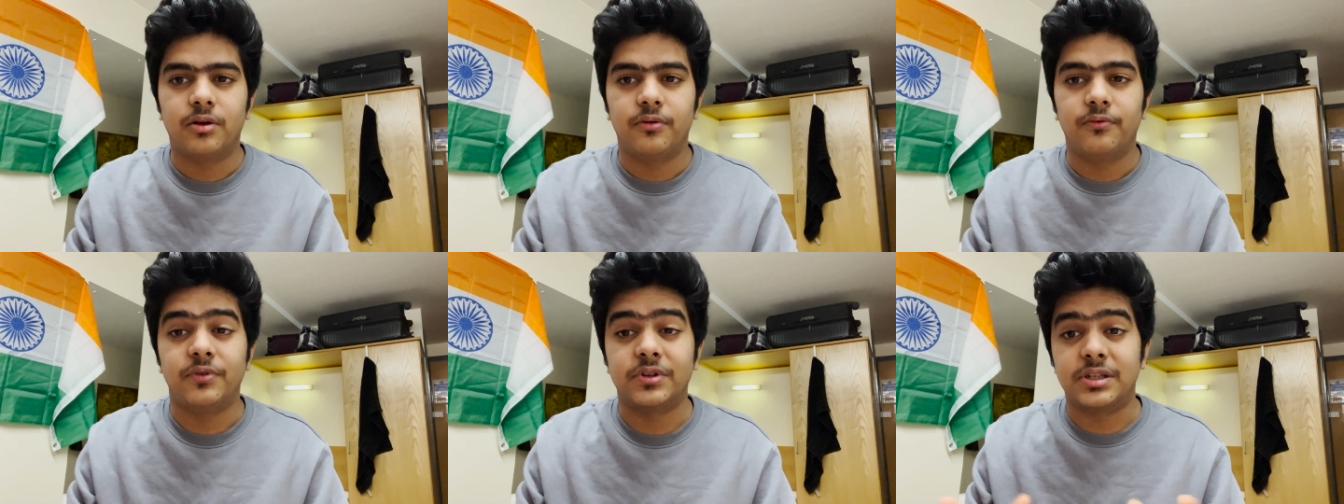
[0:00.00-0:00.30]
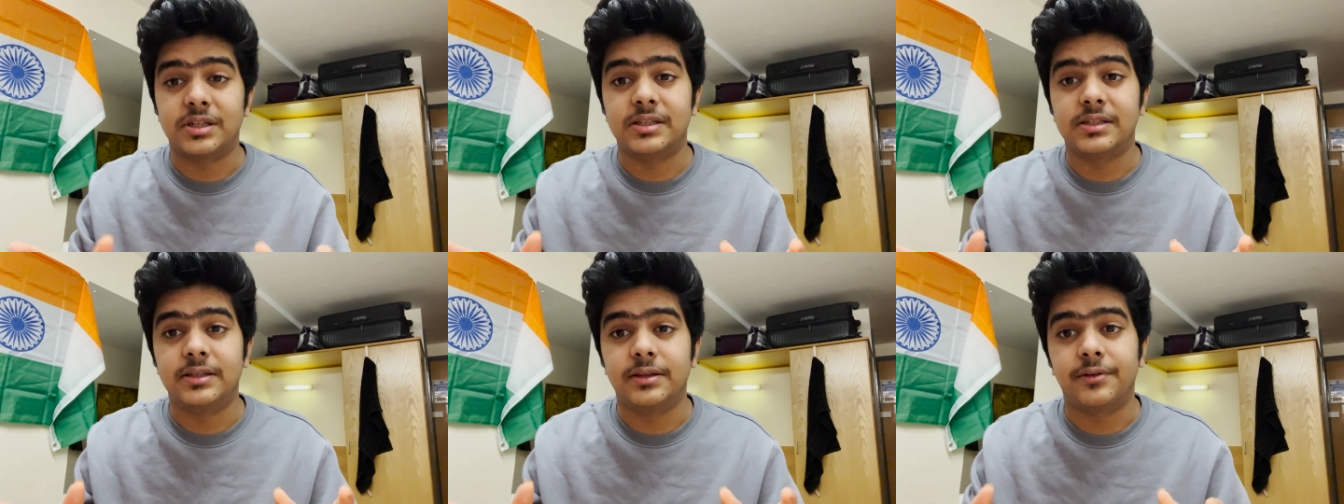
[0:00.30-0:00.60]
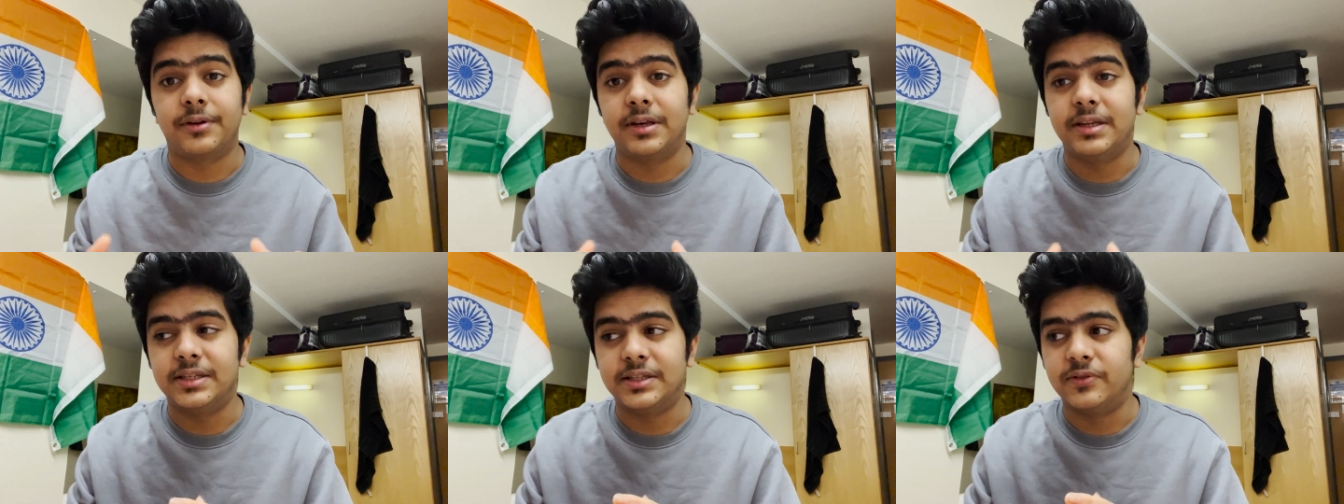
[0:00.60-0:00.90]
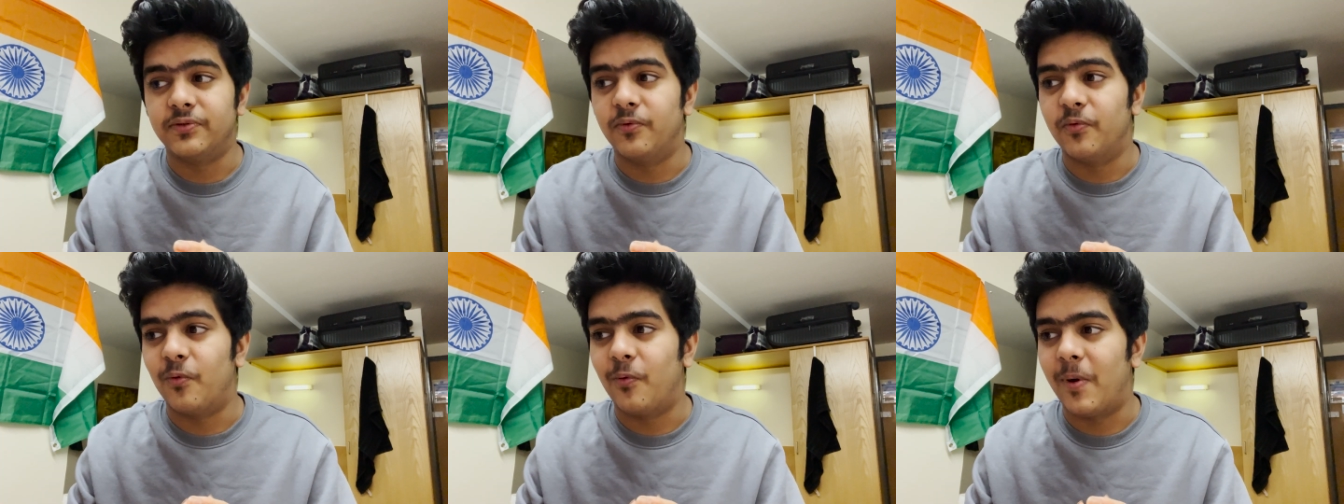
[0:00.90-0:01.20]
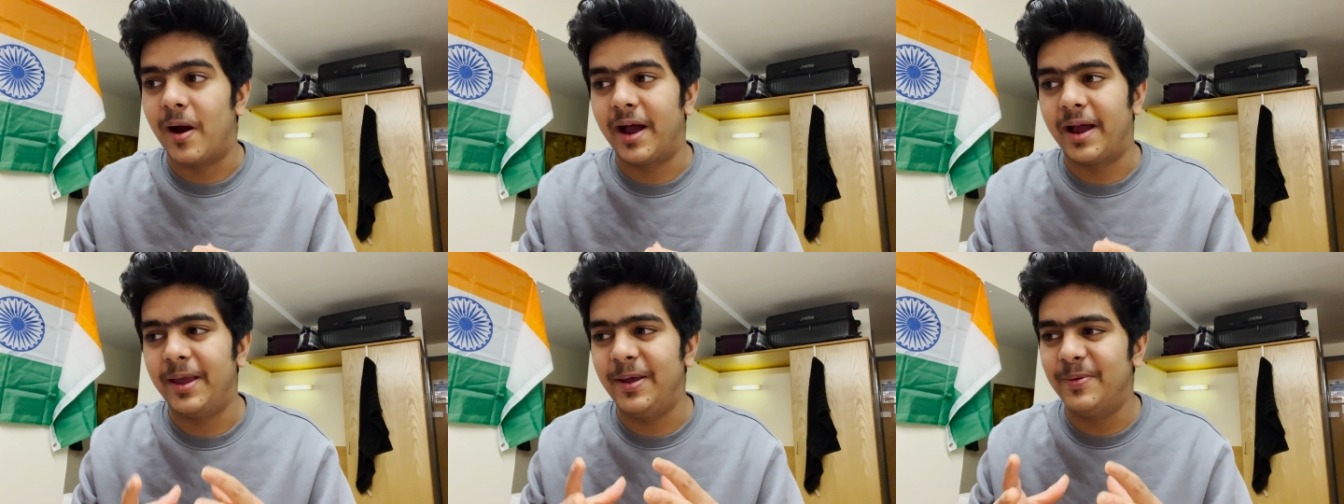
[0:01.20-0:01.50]
which is the reason
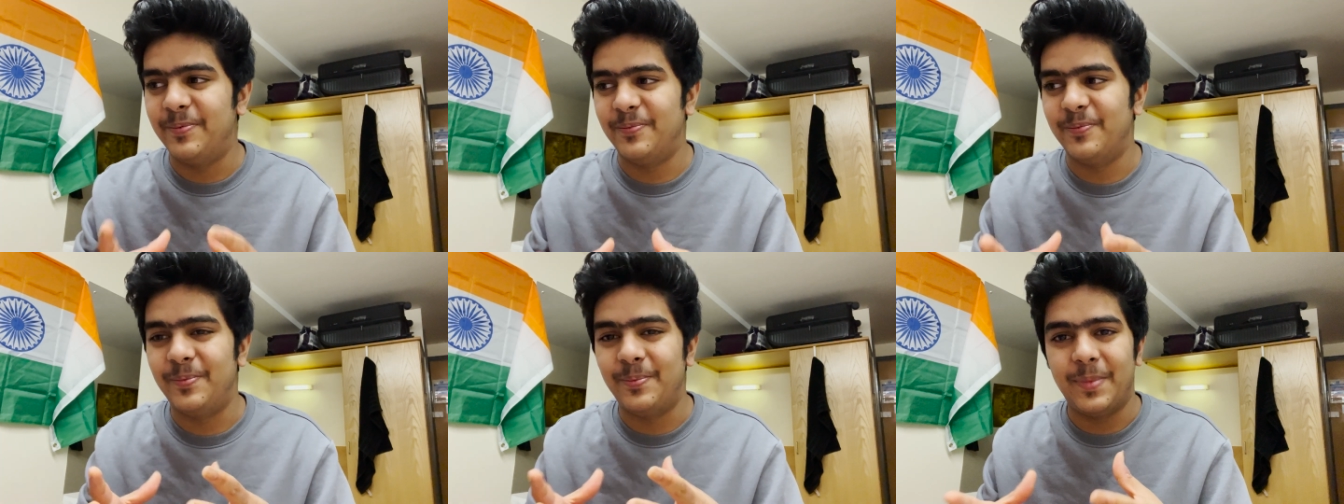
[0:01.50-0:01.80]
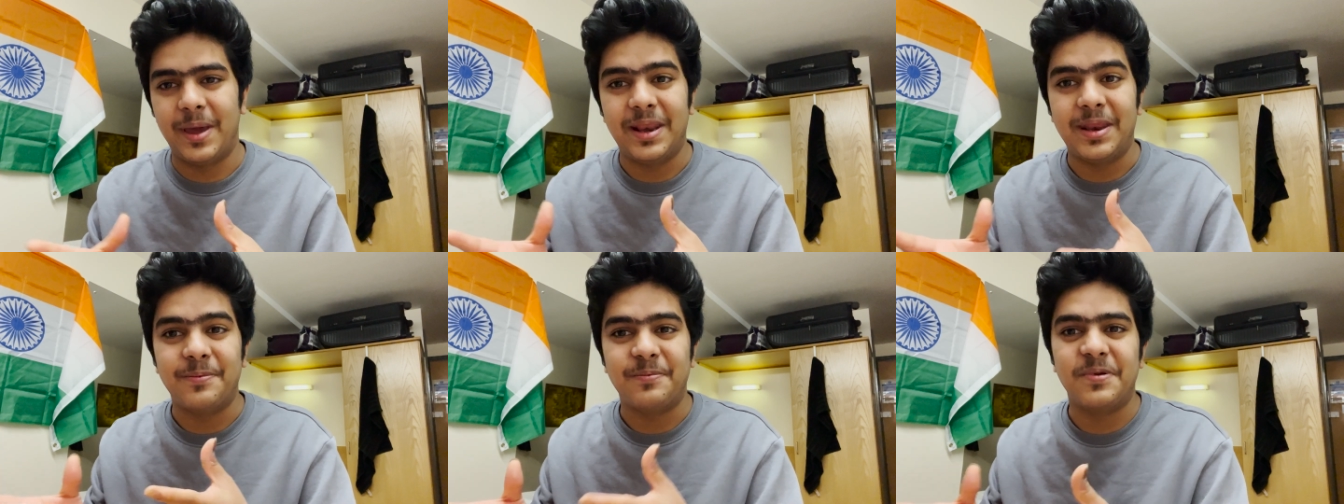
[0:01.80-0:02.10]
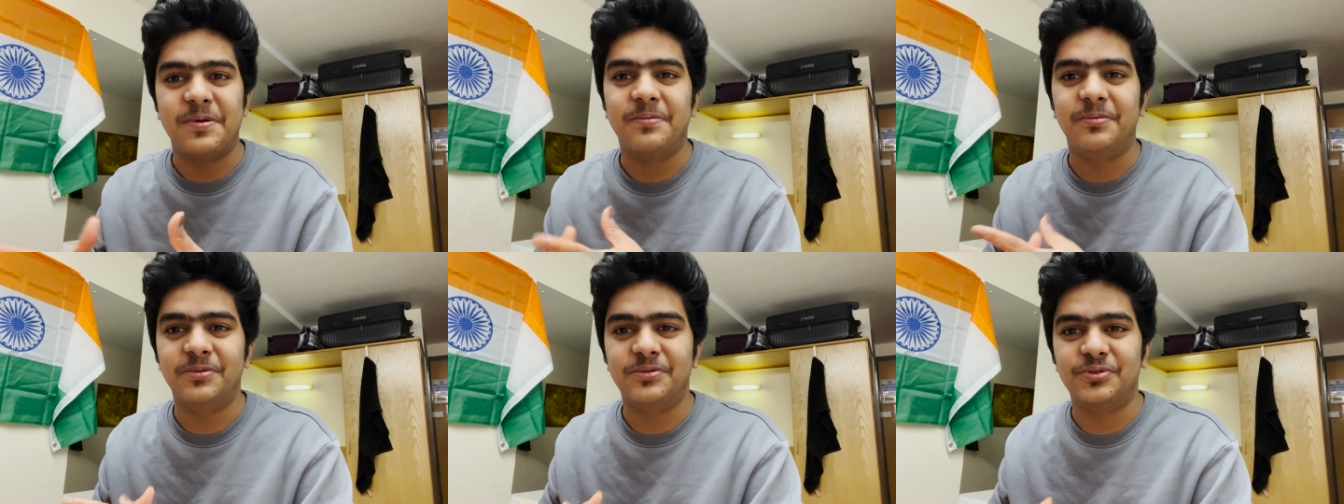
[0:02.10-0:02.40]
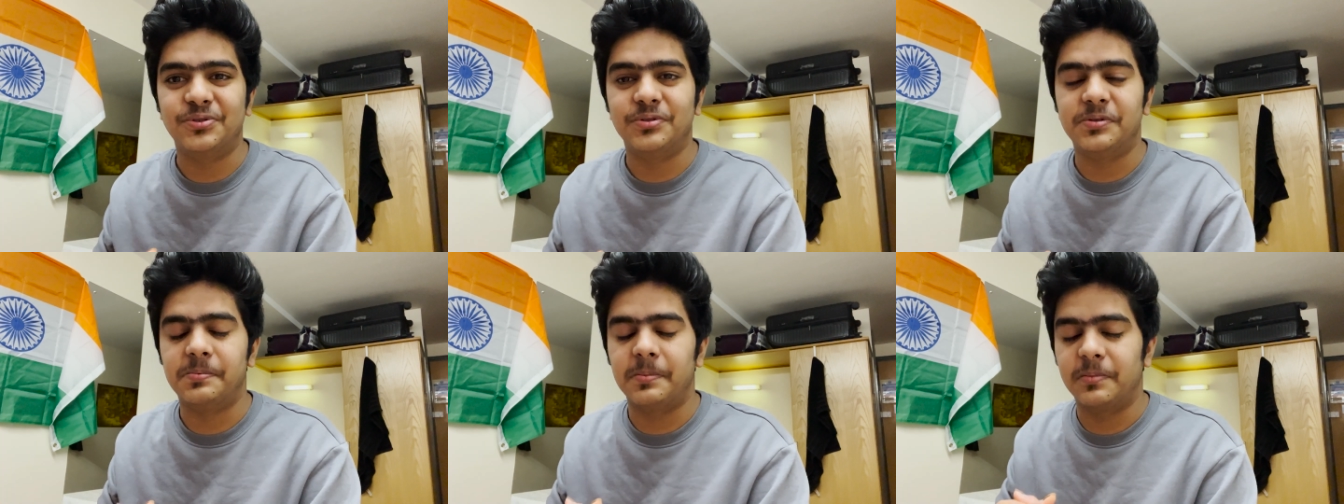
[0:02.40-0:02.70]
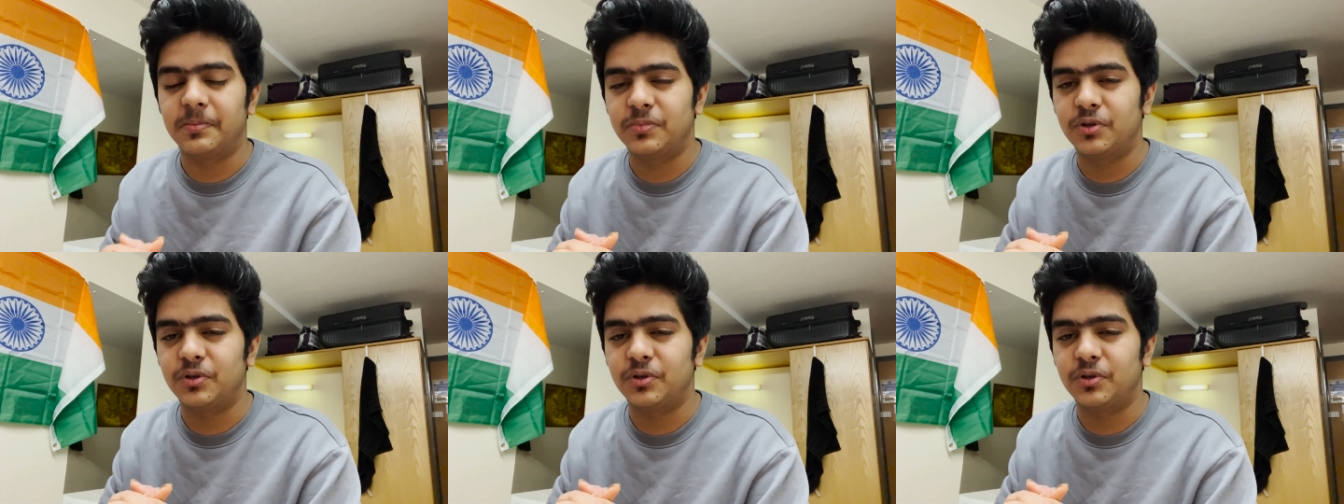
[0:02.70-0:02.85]
why many people choose